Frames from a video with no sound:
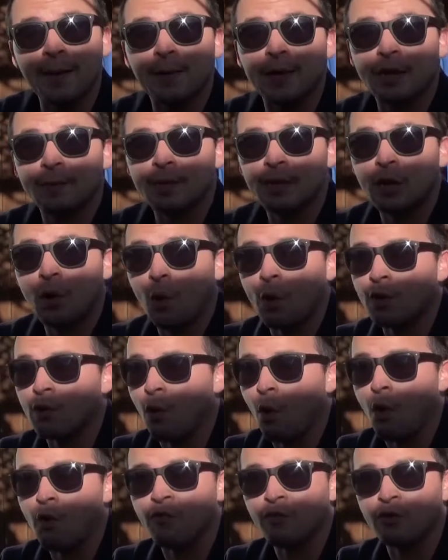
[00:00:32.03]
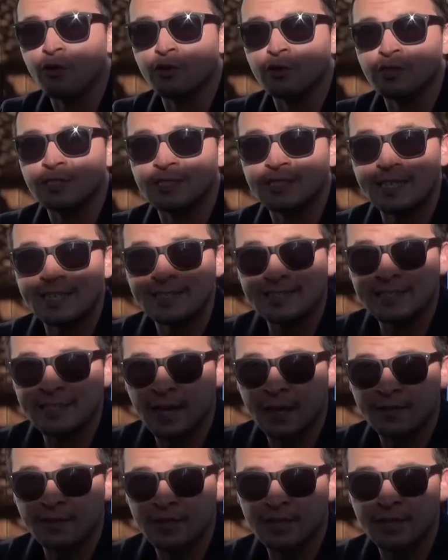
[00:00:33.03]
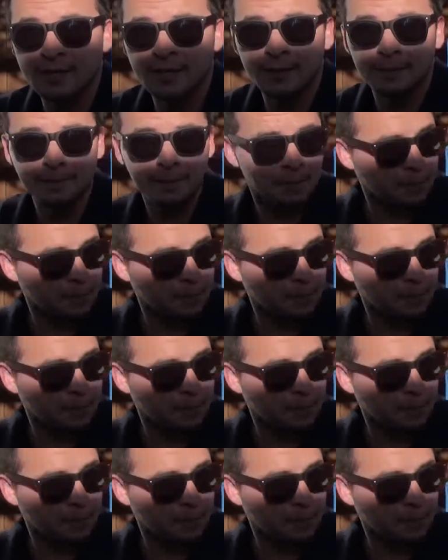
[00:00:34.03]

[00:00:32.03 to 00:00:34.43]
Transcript: I'm going to be going over scene safety,